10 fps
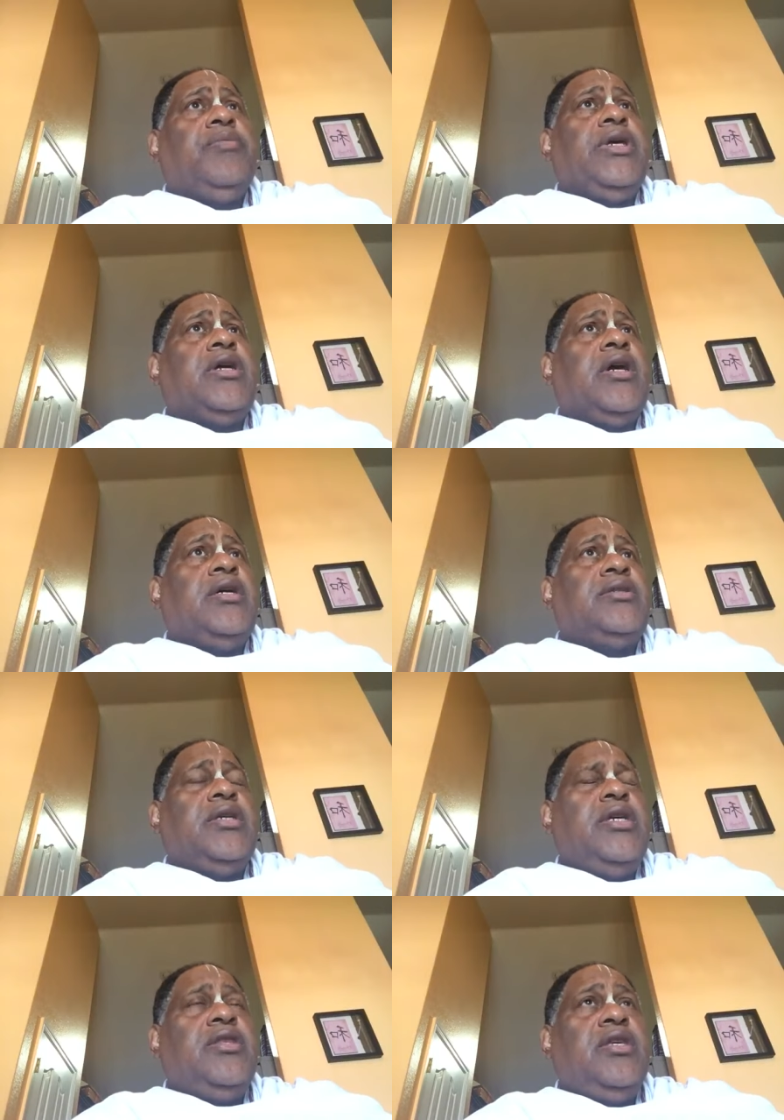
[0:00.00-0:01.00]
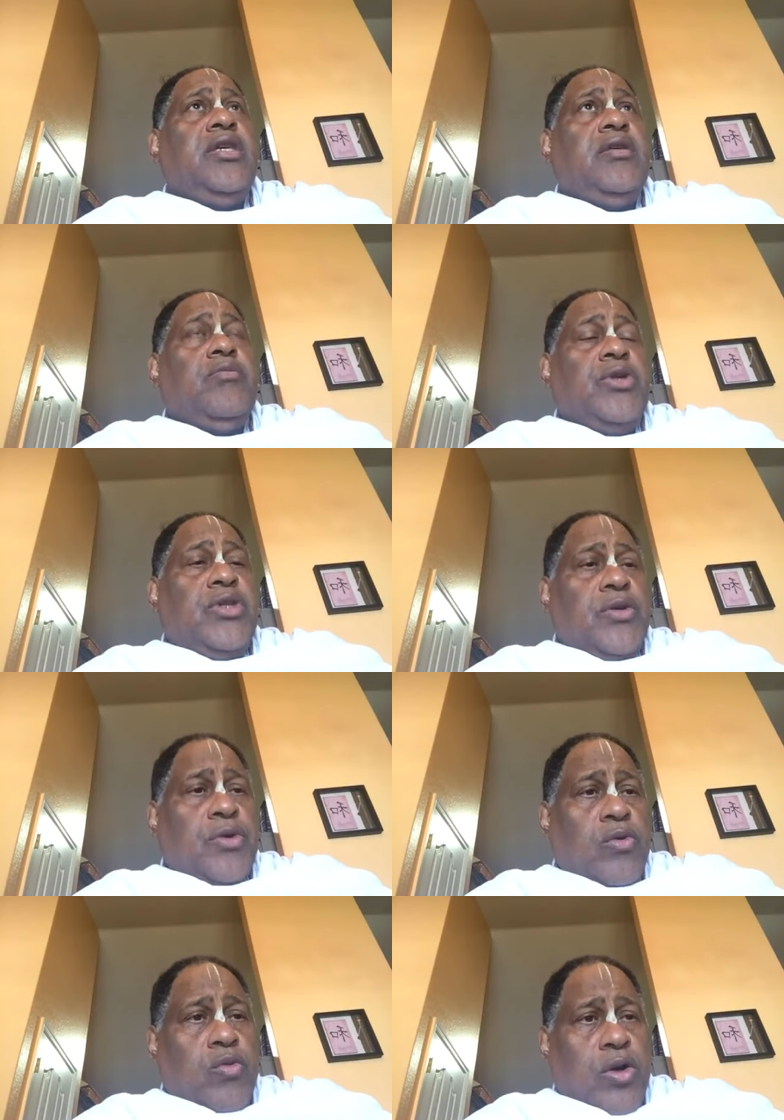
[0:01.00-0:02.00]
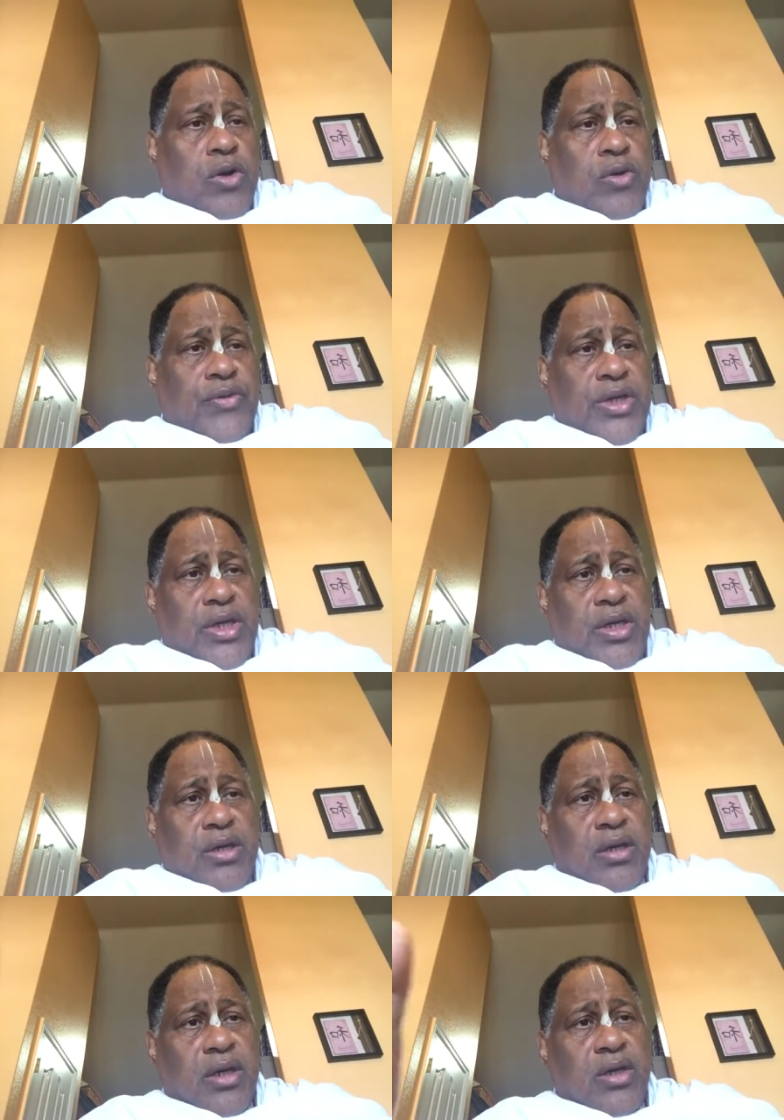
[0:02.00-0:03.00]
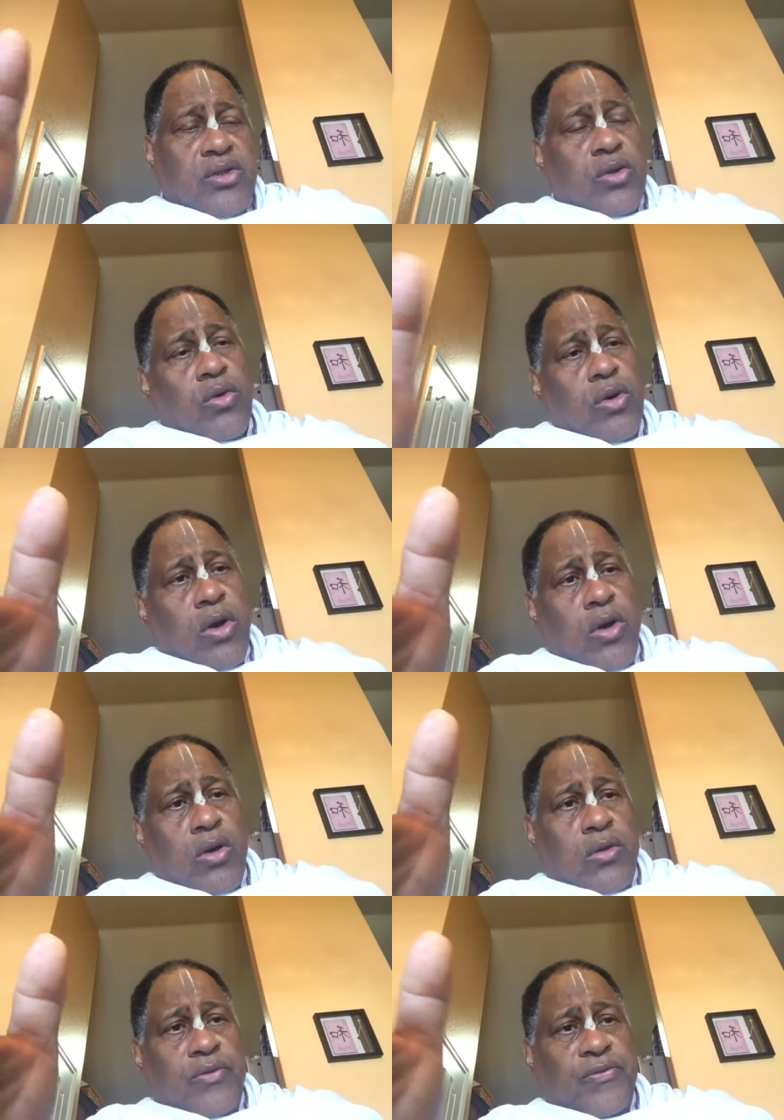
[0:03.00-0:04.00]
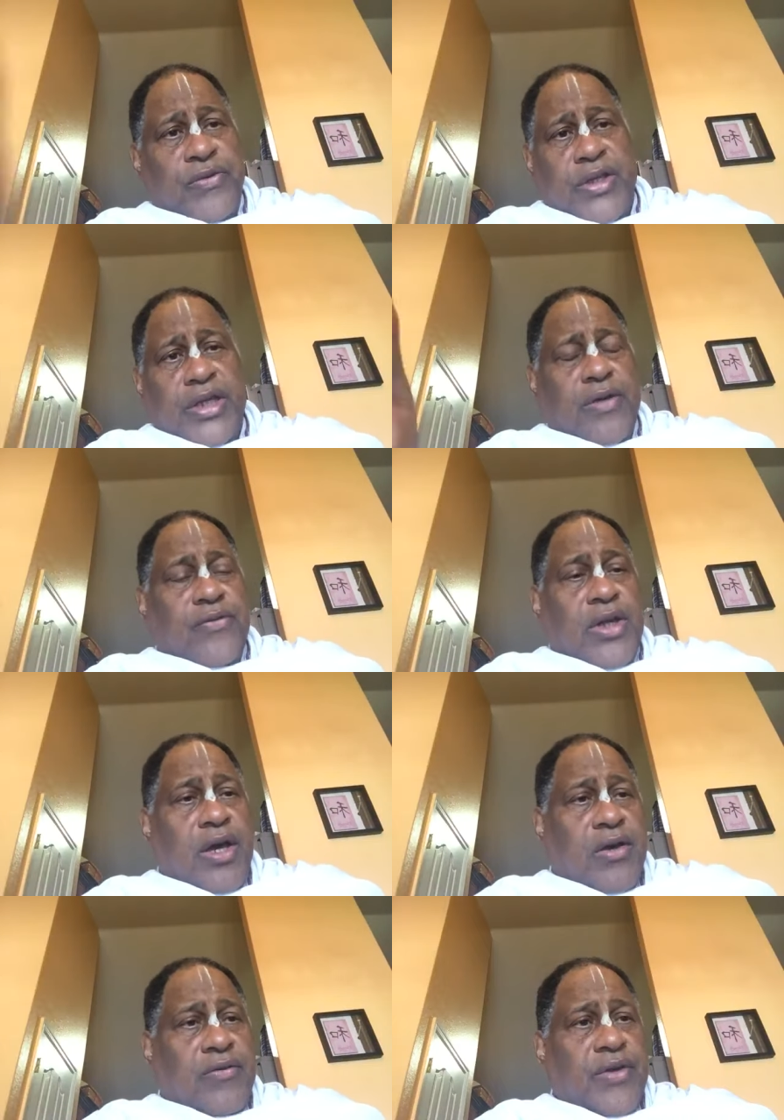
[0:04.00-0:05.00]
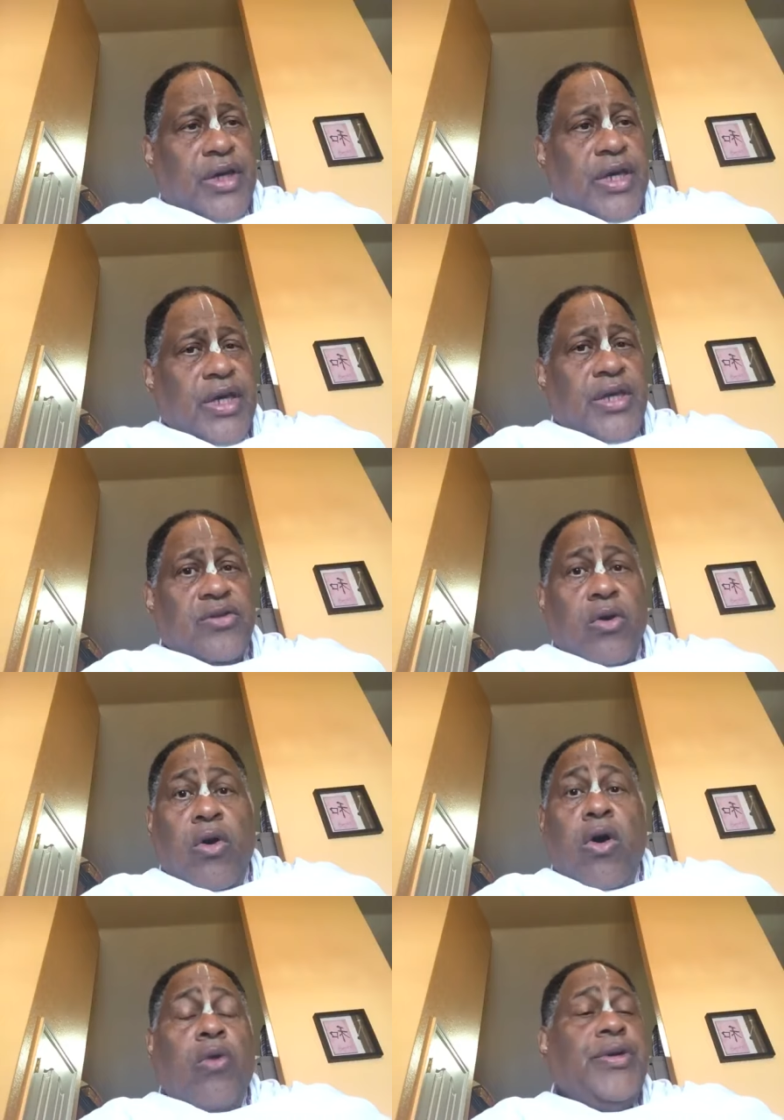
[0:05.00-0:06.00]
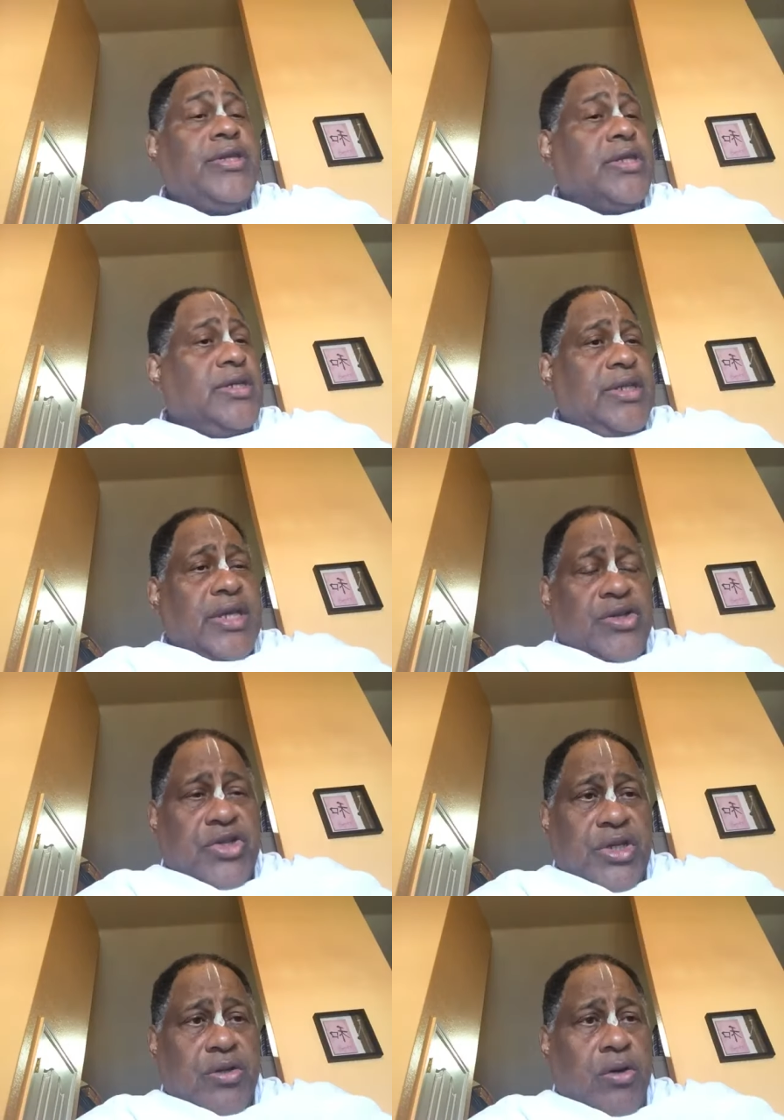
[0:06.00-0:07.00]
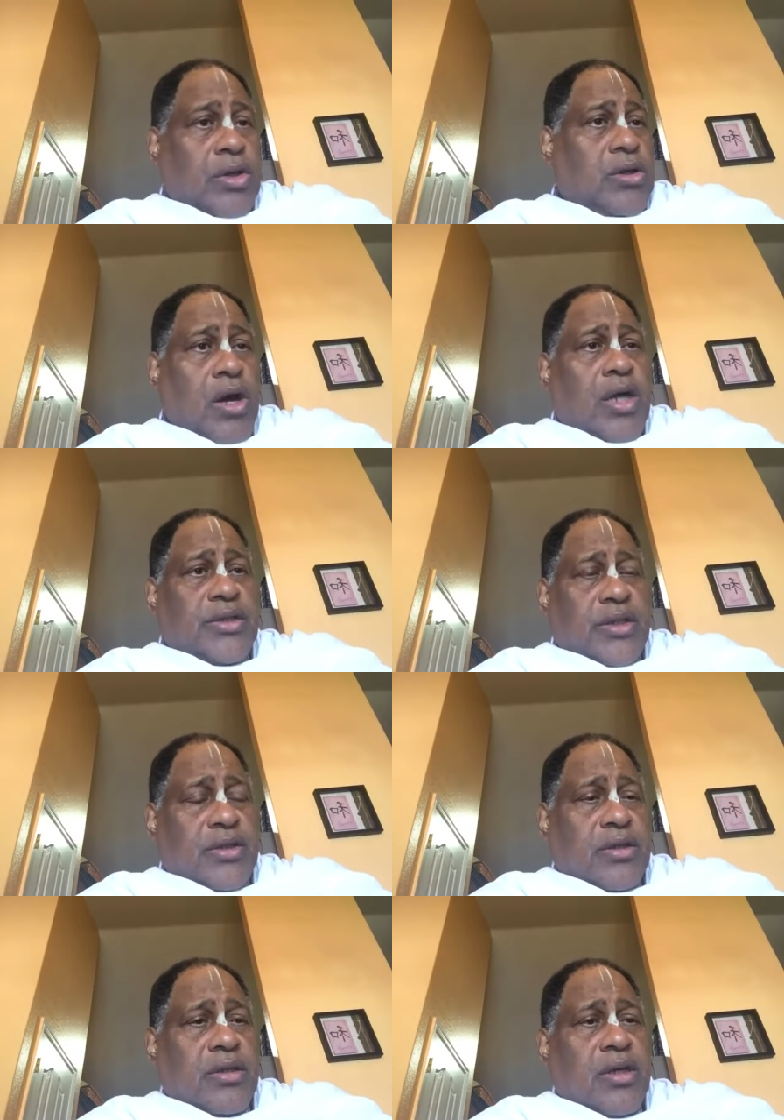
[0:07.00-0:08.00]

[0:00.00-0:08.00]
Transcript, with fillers: because in the material world, the so-called feeling of love is always contingent on causes.